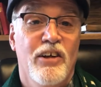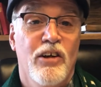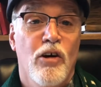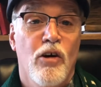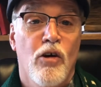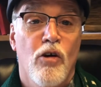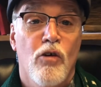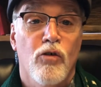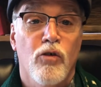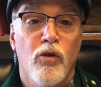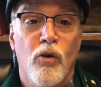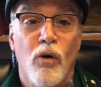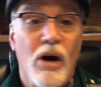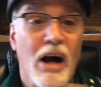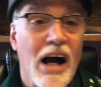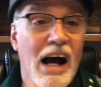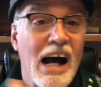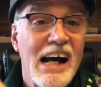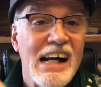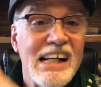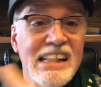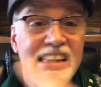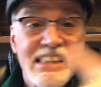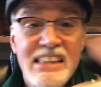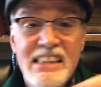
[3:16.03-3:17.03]
for
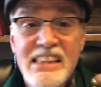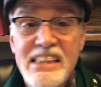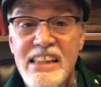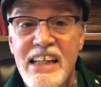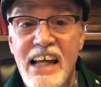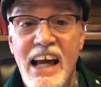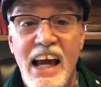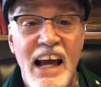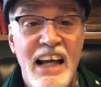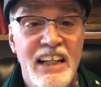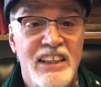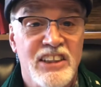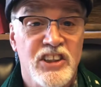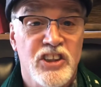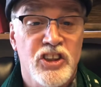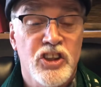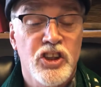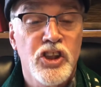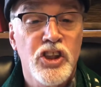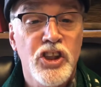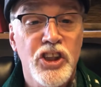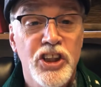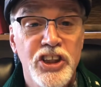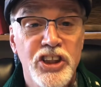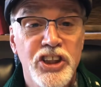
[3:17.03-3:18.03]
us as a
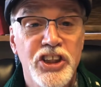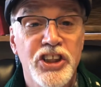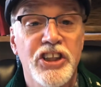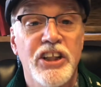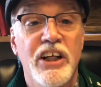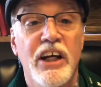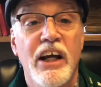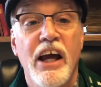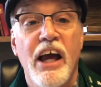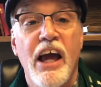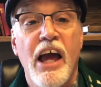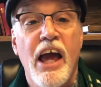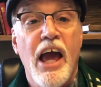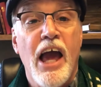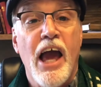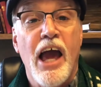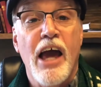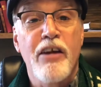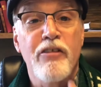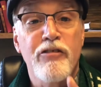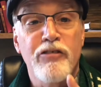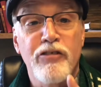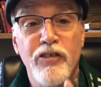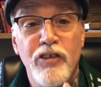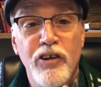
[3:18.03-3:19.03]
church
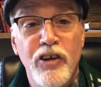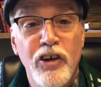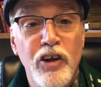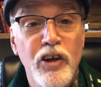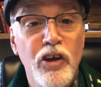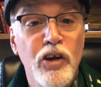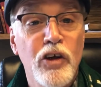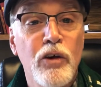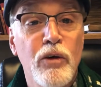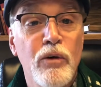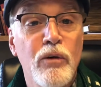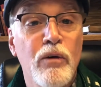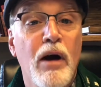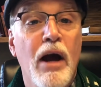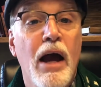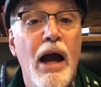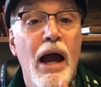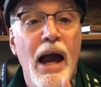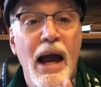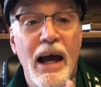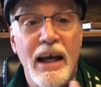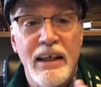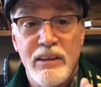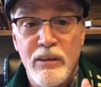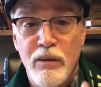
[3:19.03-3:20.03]
and for you
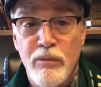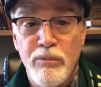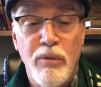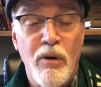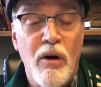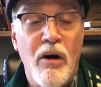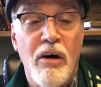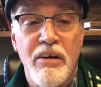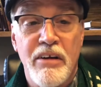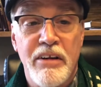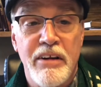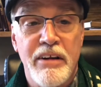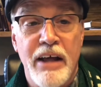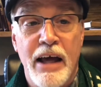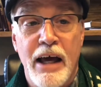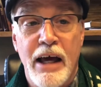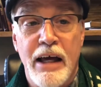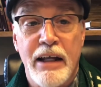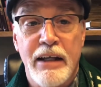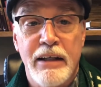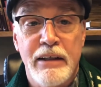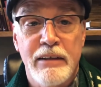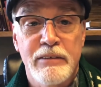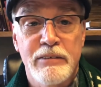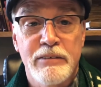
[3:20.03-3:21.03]
as a part of that.
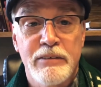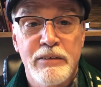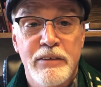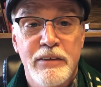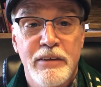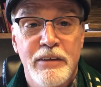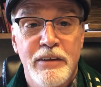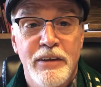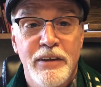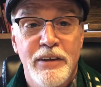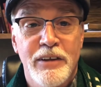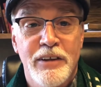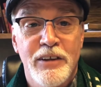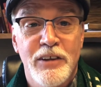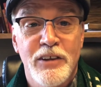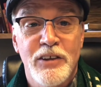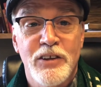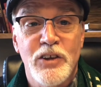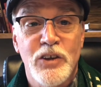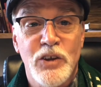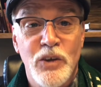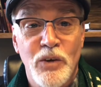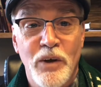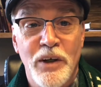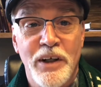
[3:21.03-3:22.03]

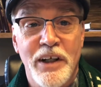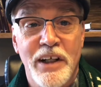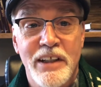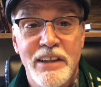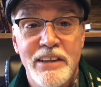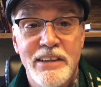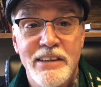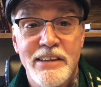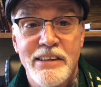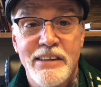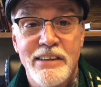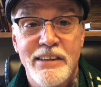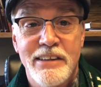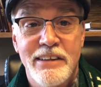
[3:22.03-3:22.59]
Join us